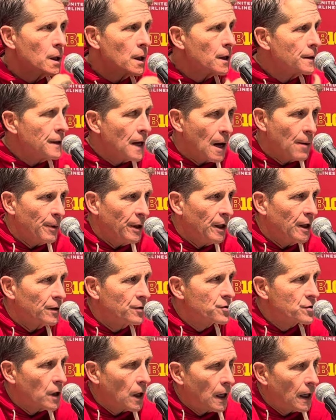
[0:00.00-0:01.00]
Yeah, I mean,
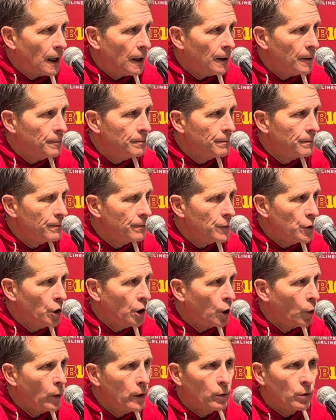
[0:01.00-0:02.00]
it's, you
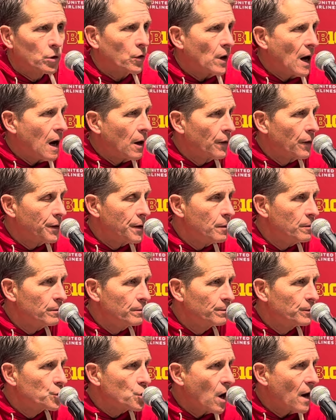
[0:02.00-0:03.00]
know, we were crowding
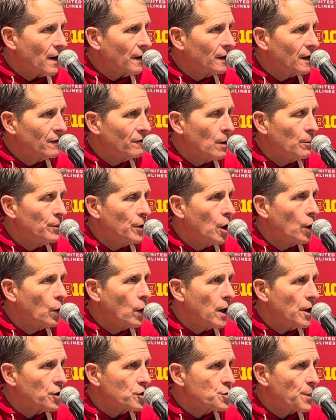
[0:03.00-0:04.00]
him, trying to give up no
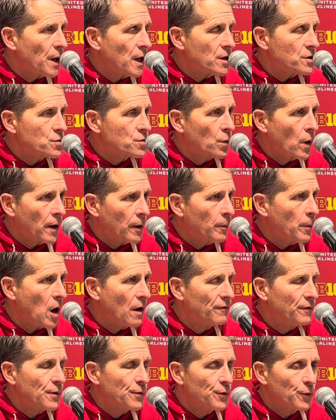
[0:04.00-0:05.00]
airspace, run him
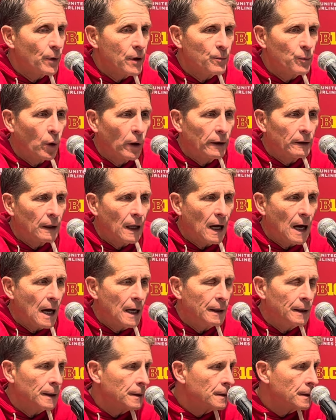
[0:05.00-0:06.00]
off the three-point
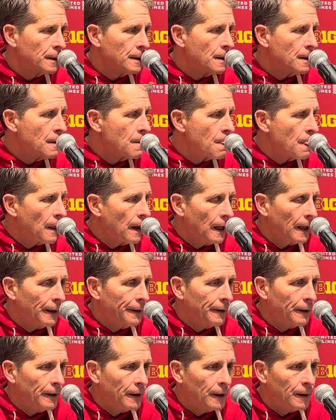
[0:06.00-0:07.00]
line,
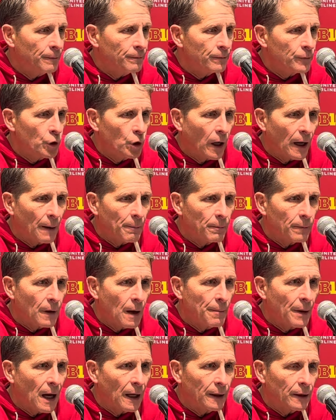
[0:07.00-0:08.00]
and you know,
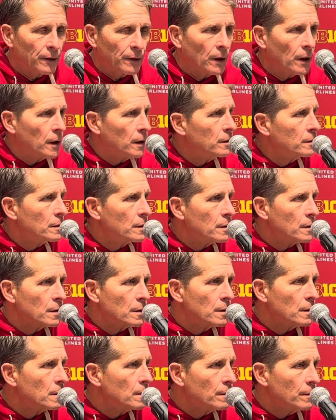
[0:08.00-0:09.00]
I'm not in there.
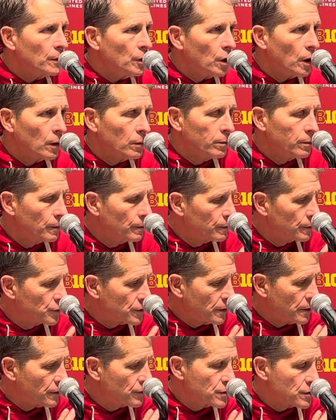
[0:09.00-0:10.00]
You know,
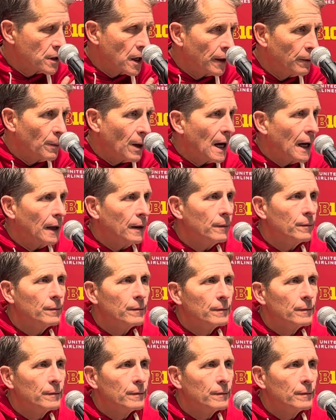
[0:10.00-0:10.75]
it's none of my